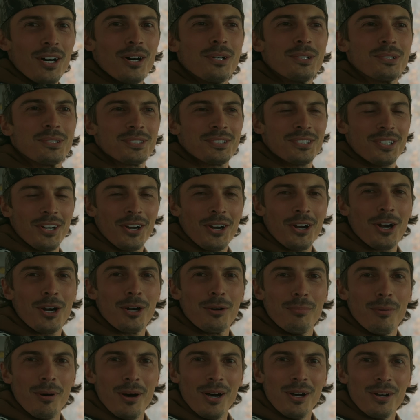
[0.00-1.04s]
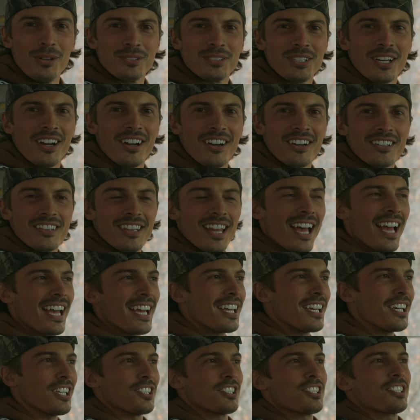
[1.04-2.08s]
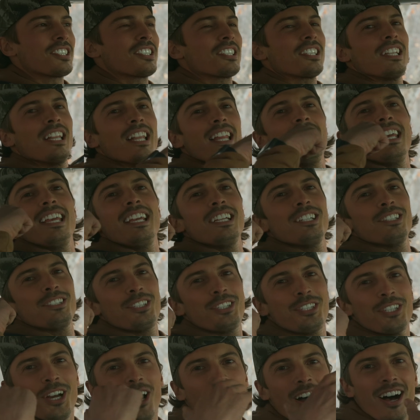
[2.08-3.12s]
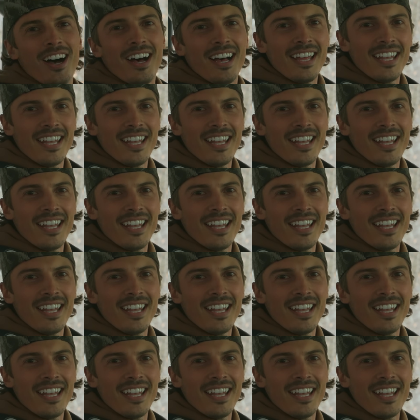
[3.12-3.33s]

Those turbos are like a slingshot.